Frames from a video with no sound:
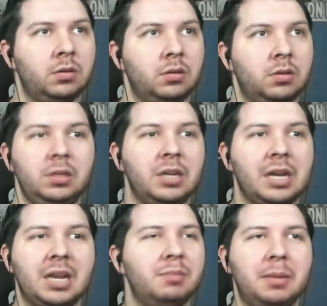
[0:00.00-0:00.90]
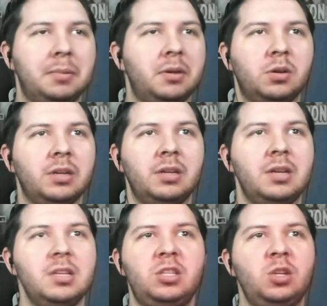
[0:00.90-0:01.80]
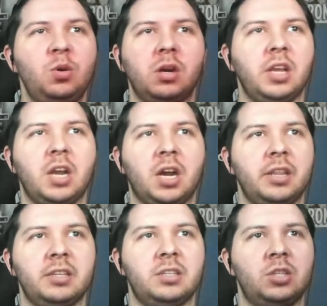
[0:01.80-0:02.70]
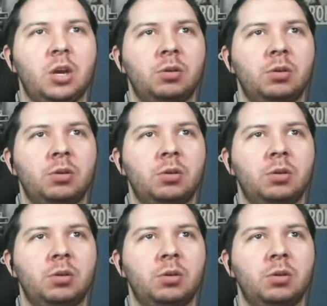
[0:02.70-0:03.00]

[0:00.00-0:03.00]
you're not going to be able to do it. Too early on in the show.